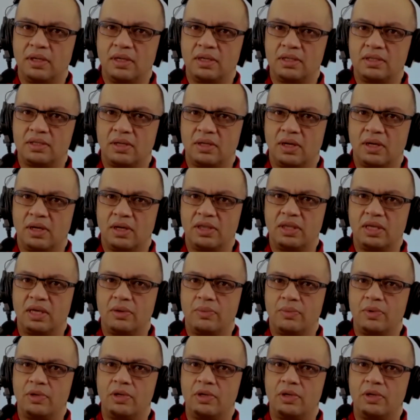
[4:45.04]
So I think
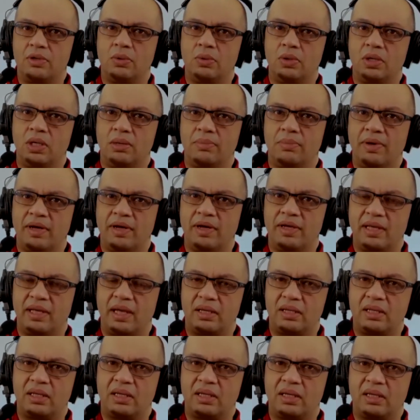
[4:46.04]
when you're talking about that
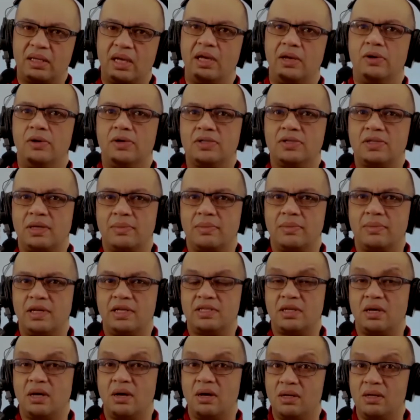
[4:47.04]
chaos, I mean,
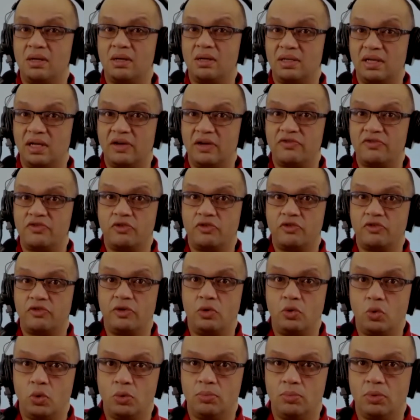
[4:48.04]
it's hard enough during
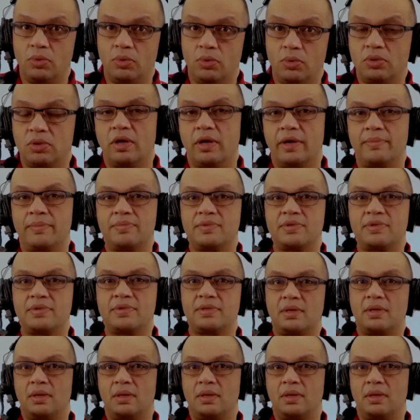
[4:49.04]
normal times.